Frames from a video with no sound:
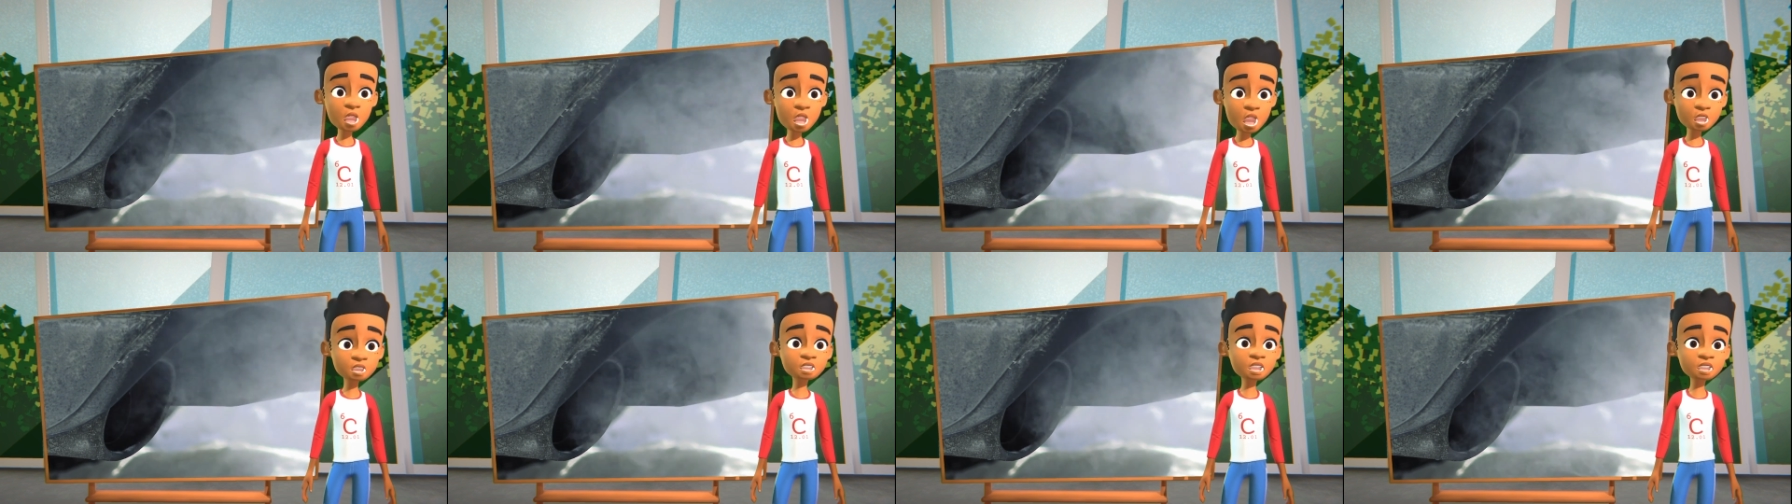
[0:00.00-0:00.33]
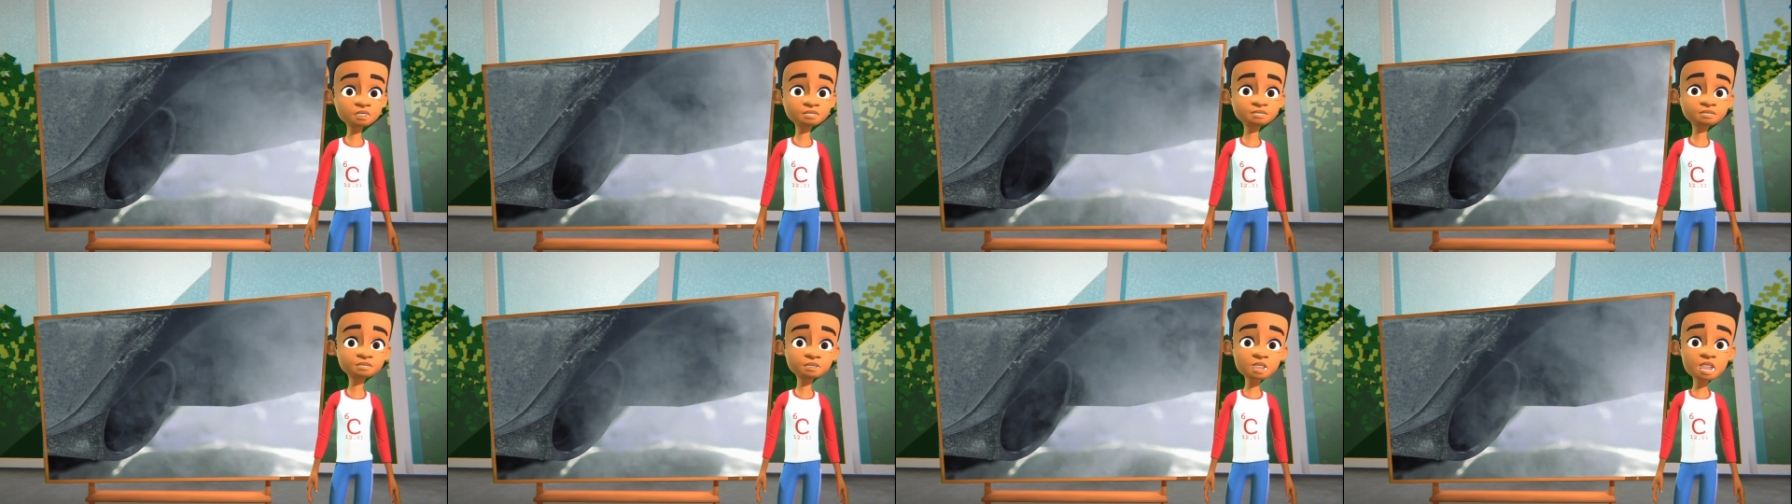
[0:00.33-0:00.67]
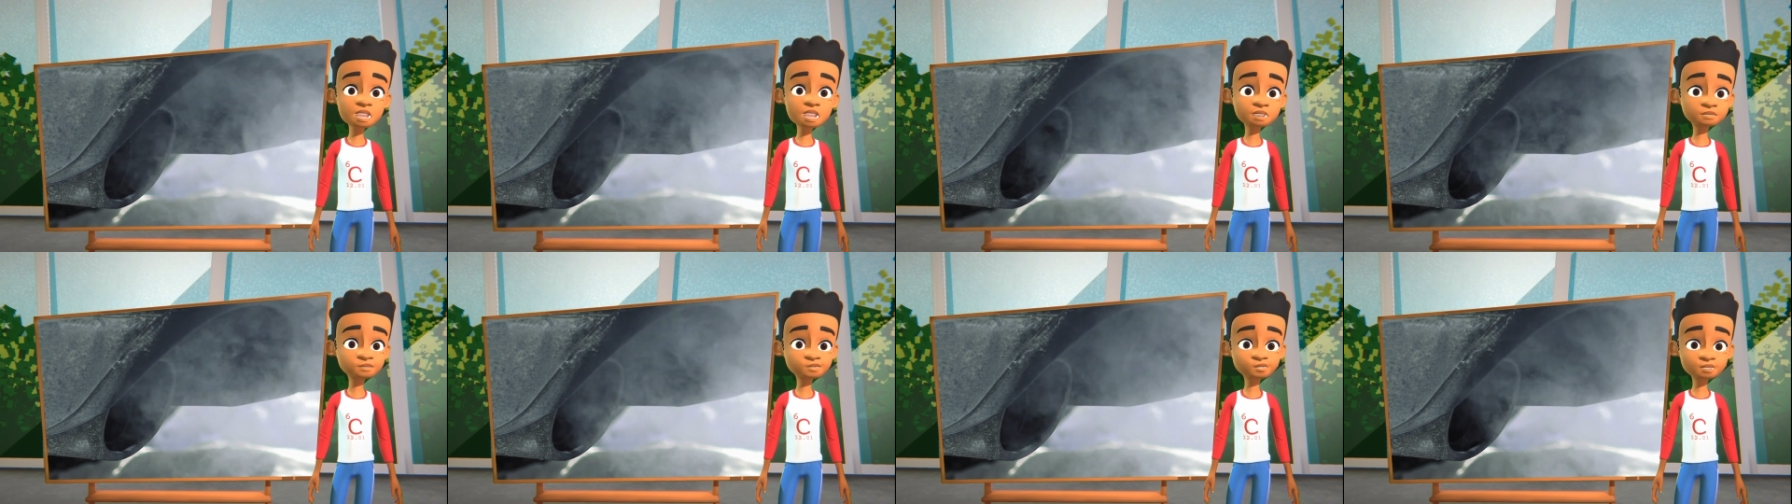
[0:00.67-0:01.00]
are other
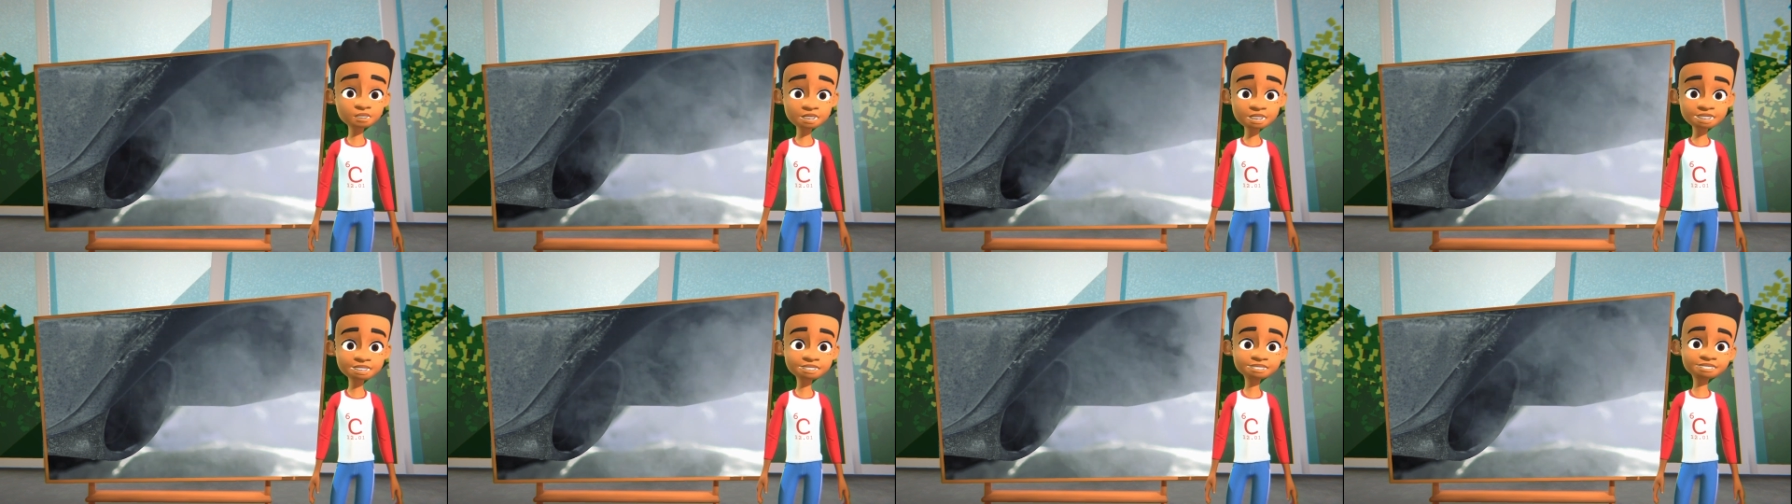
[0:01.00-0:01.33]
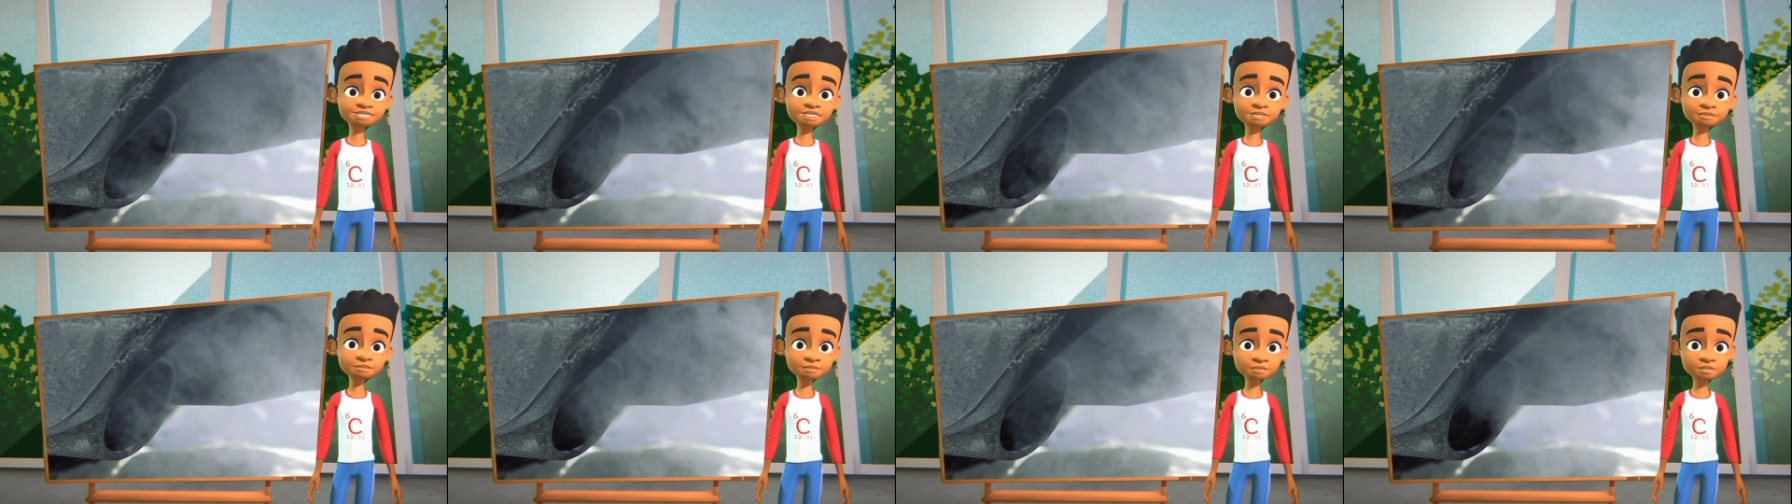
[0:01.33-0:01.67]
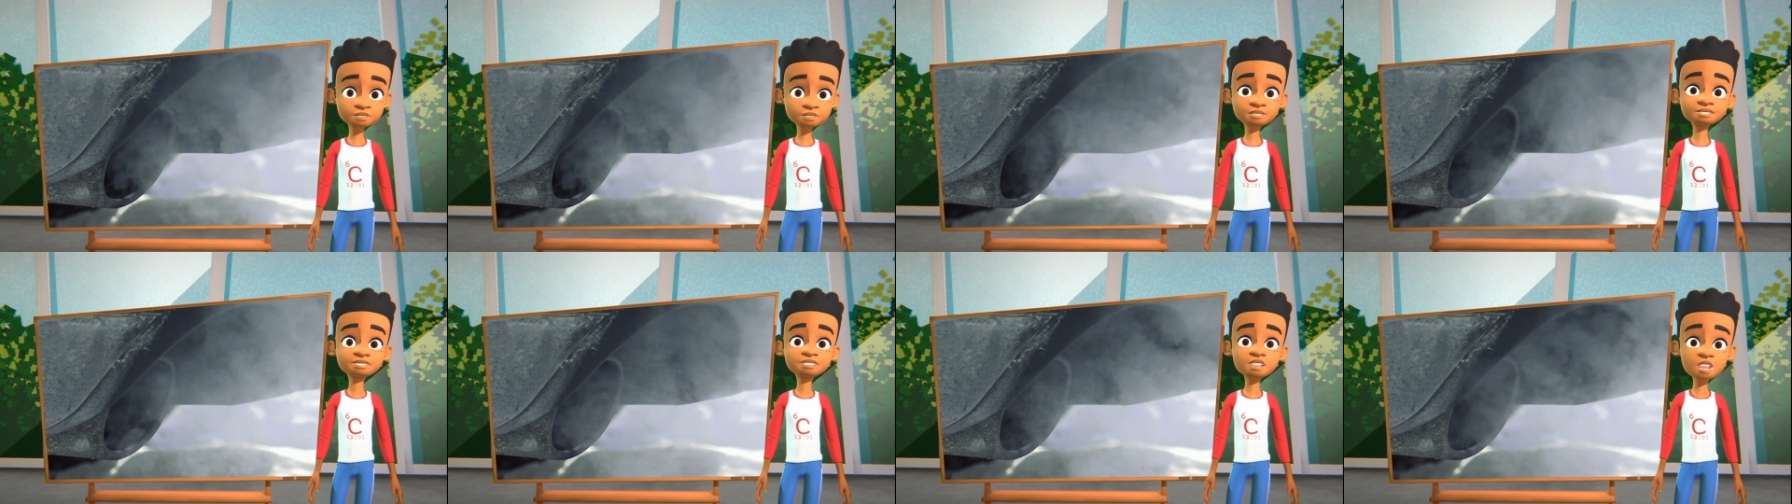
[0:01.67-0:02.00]
everyday
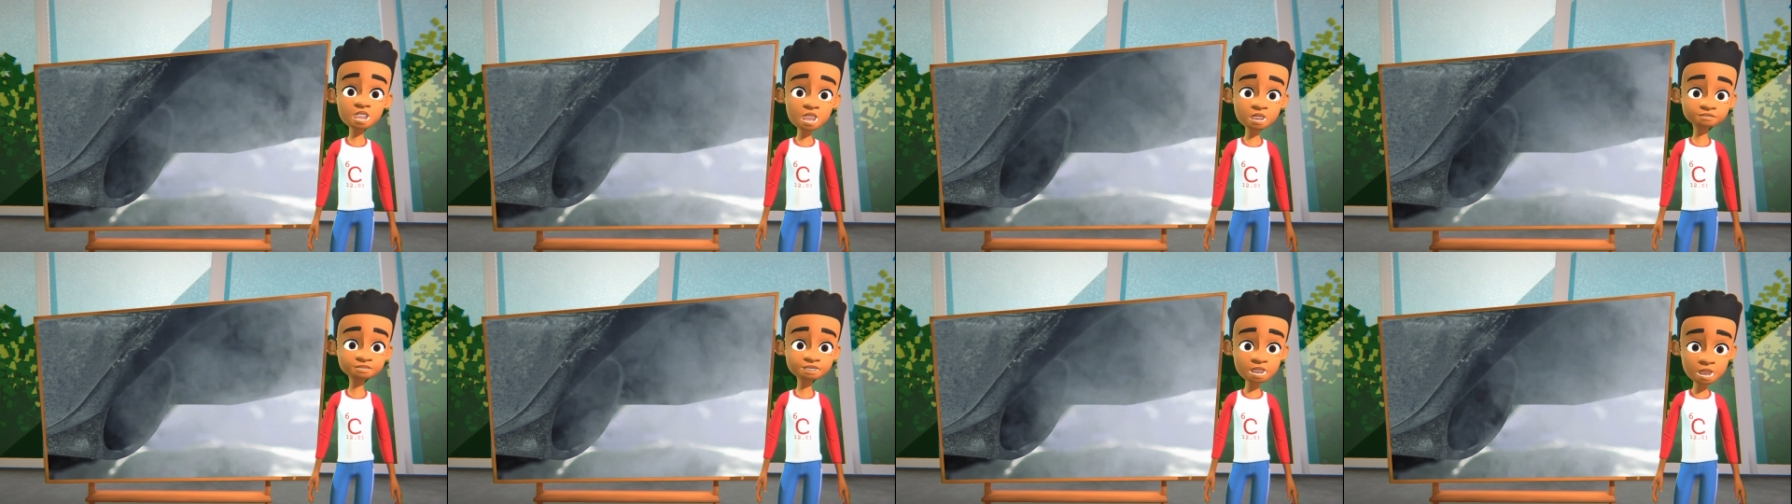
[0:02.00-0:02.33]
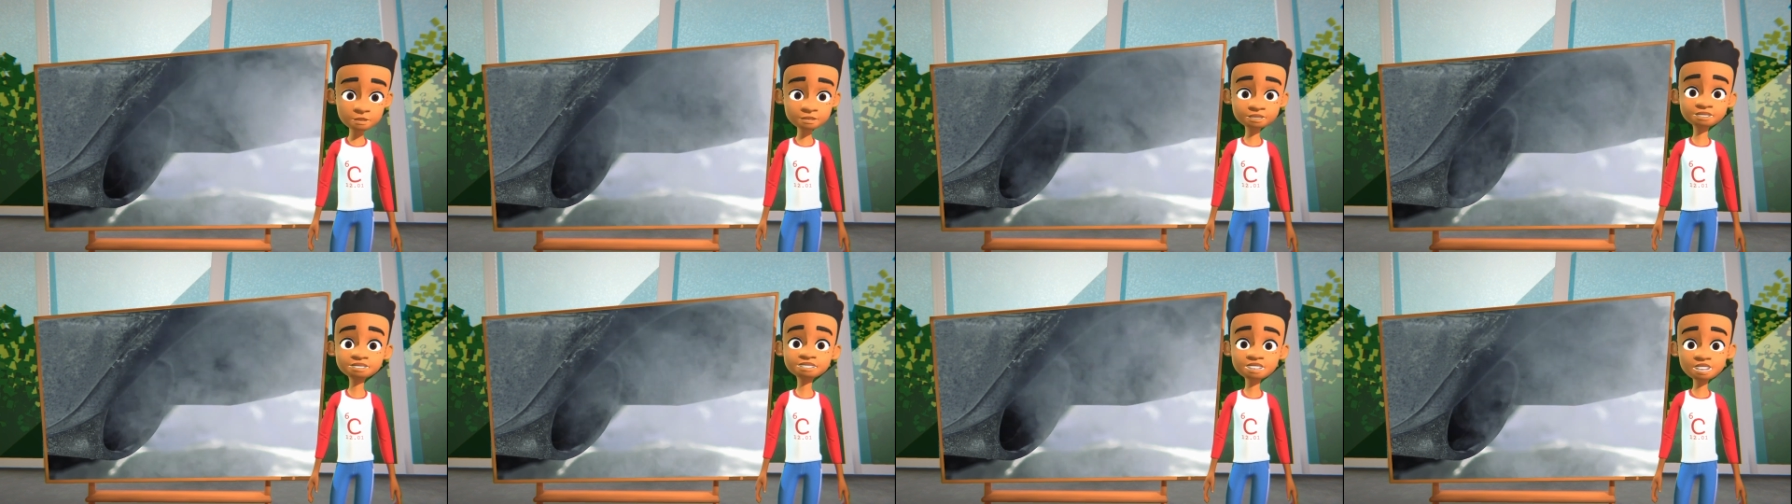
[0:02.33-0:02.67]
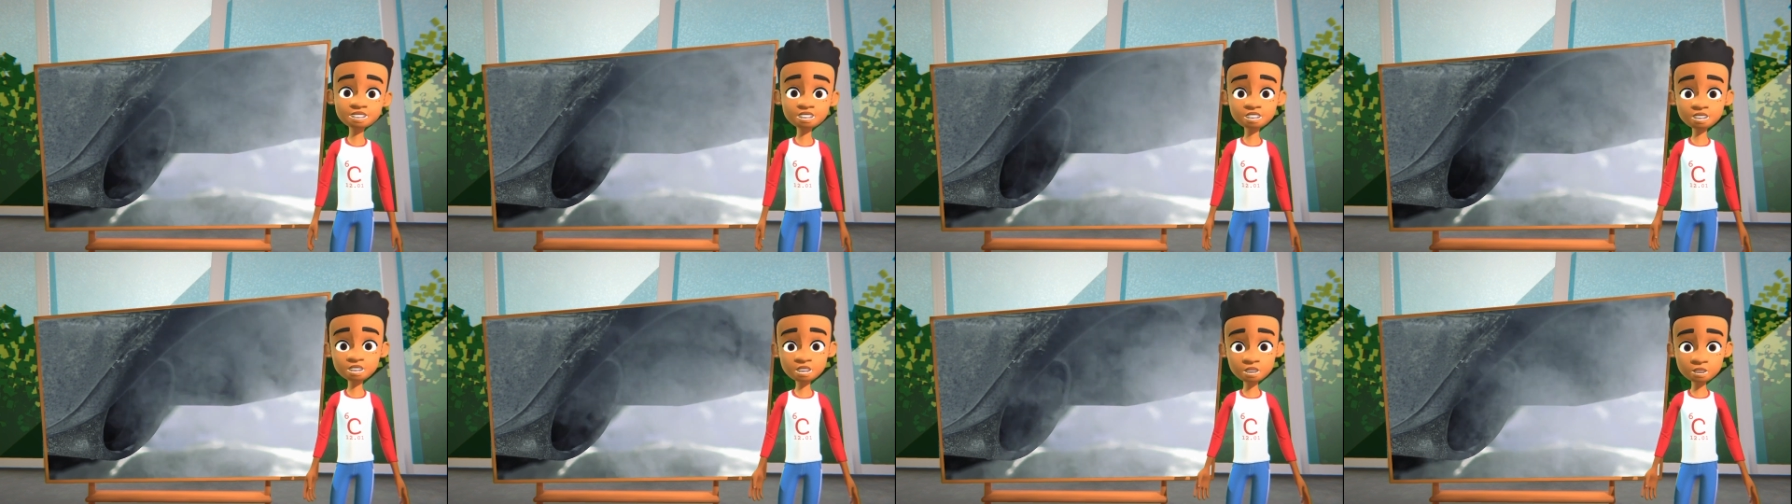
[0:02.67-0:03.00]
examples of
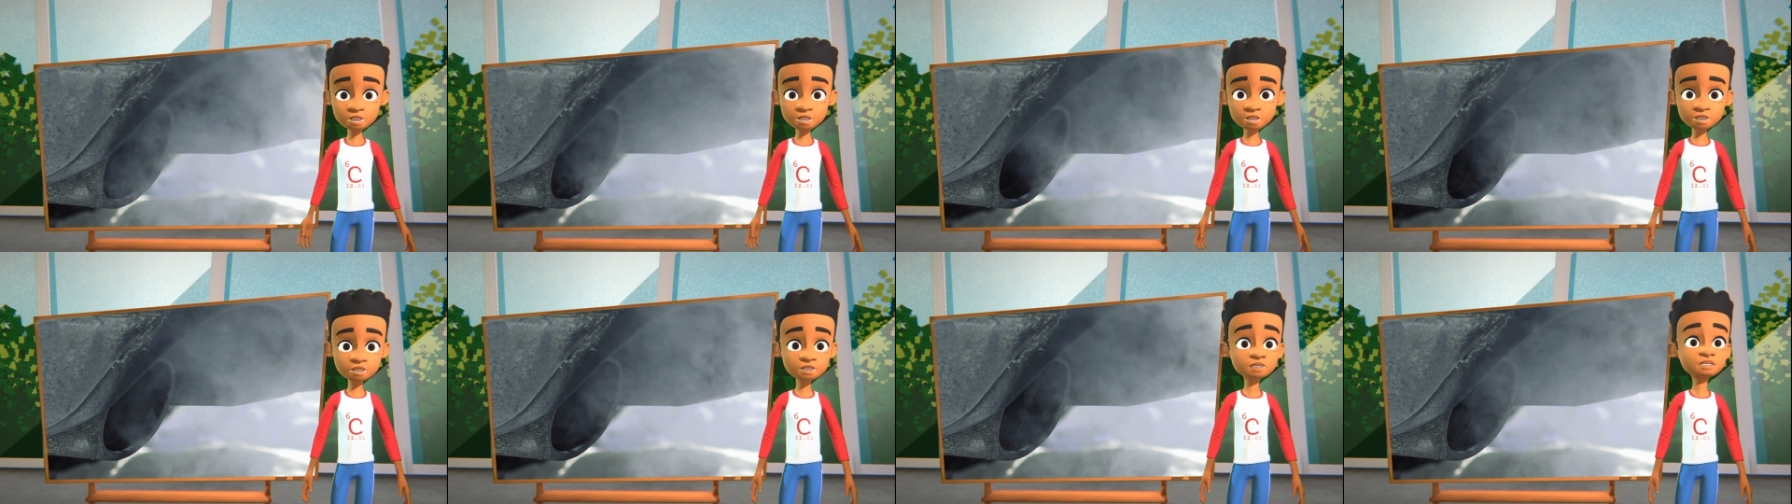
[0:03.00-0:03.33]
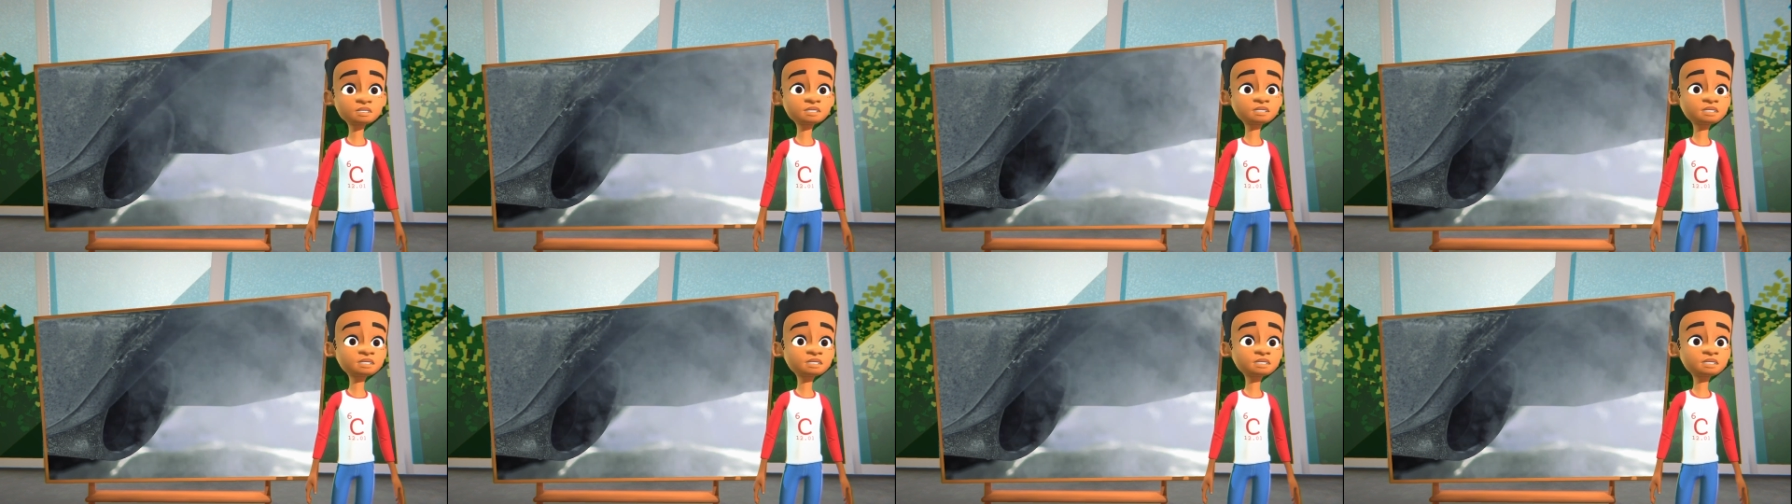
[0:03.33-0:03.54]
deposition.